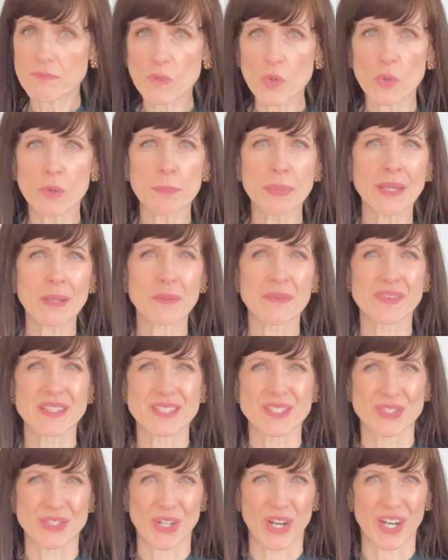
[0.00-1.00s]
I begin with a
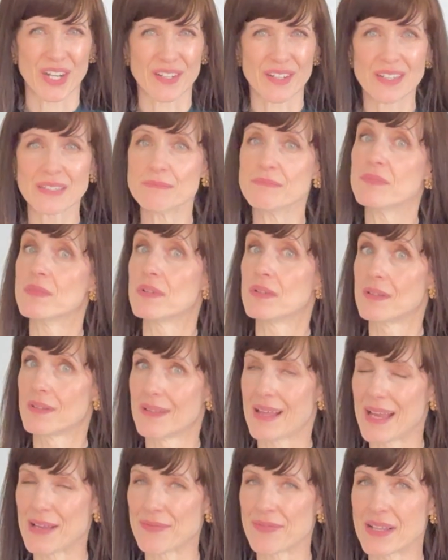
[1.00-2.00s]
starter,
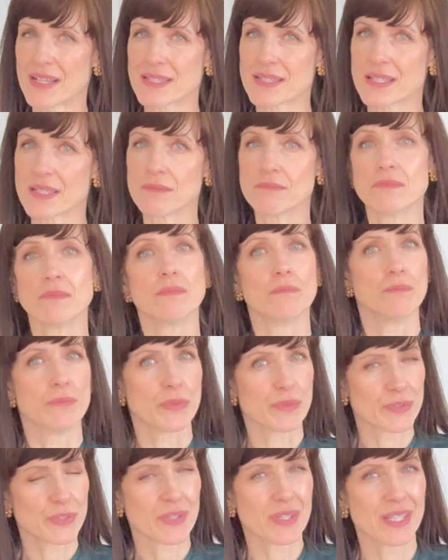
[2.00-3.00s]
life lesson,
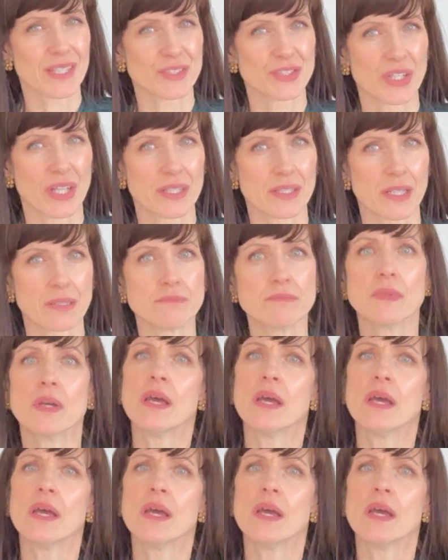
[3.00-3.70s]
move to the agenda,